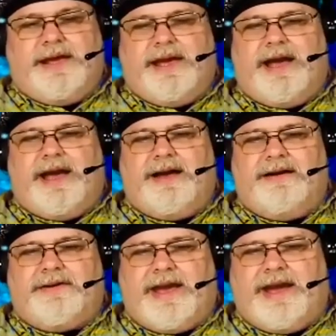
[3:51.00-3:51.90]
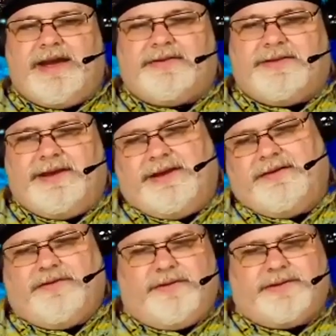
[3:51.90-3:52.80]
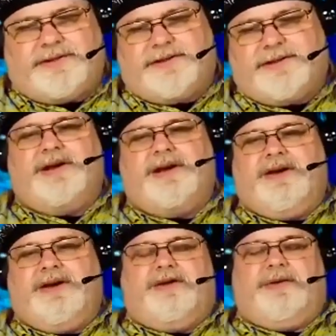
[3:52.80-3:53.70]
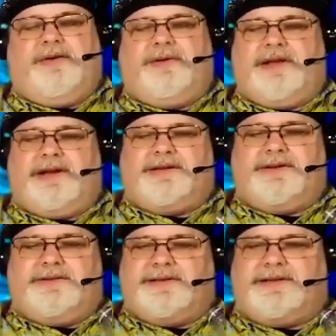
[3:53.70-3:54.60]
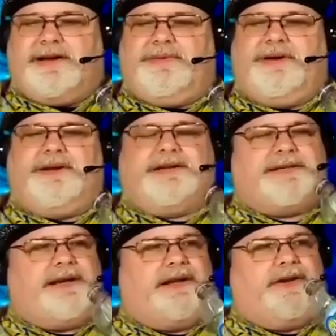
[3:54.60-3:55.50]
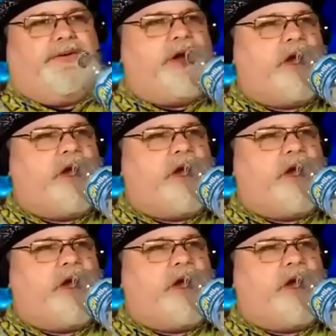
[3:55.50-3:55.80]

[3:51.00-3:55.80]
have at the folks. If anybody would like to stop in to say hello.